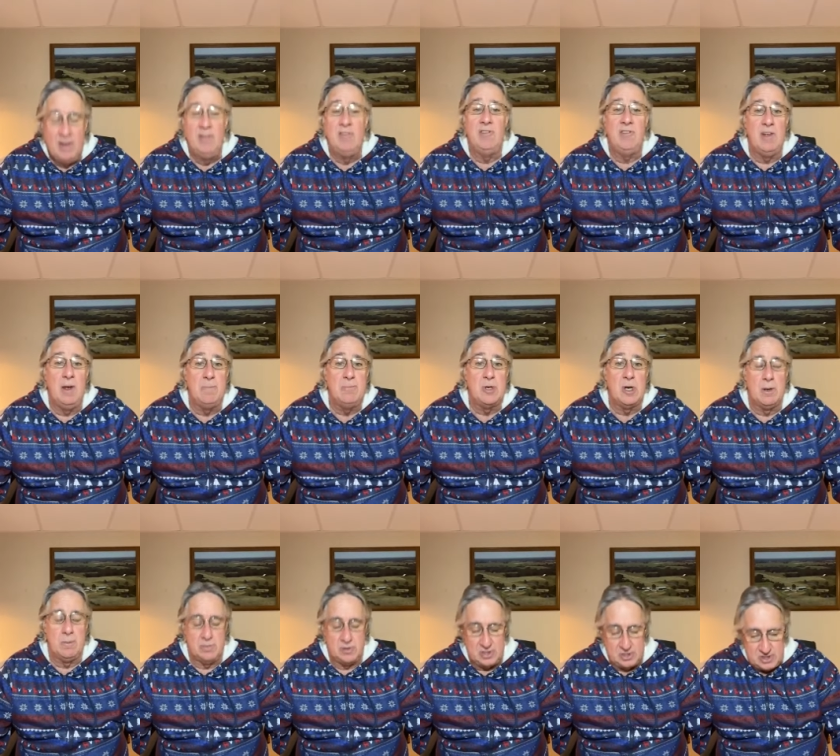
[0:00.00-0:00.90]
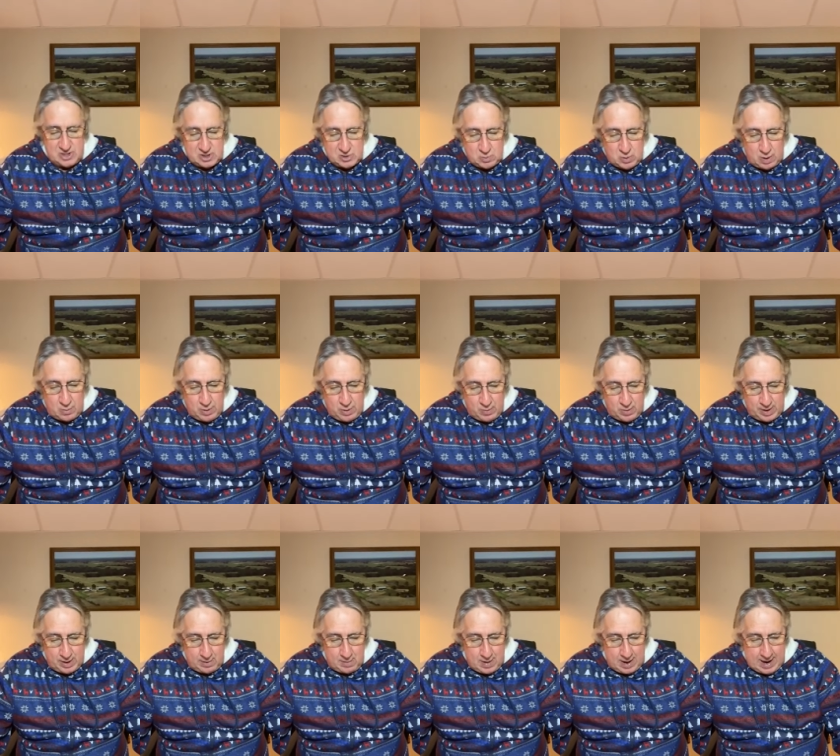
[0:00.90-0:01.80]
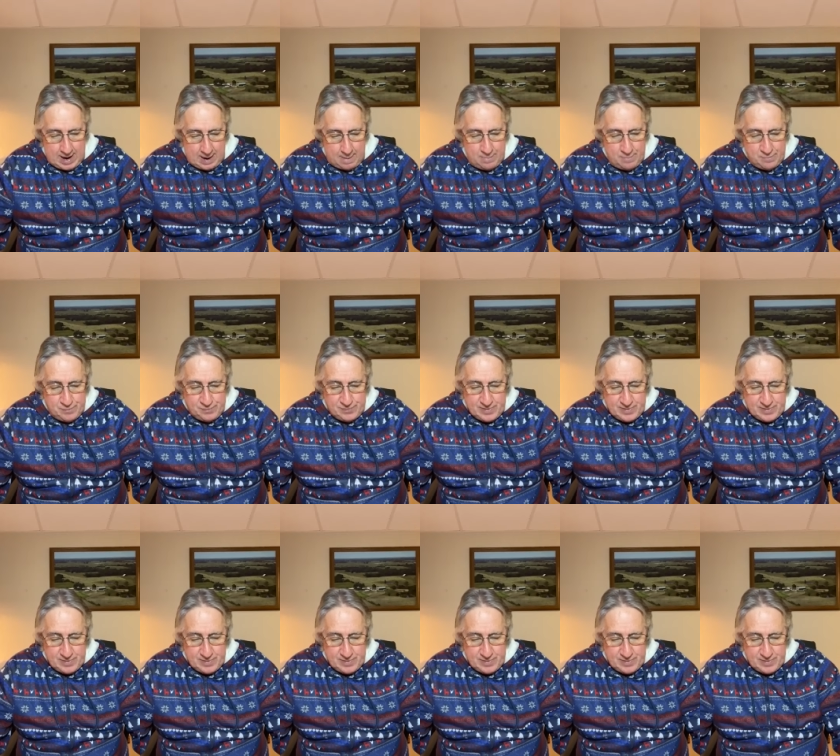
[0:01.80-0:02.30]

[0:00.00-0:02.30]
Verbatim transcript: Symptoms. This is what we want to grab.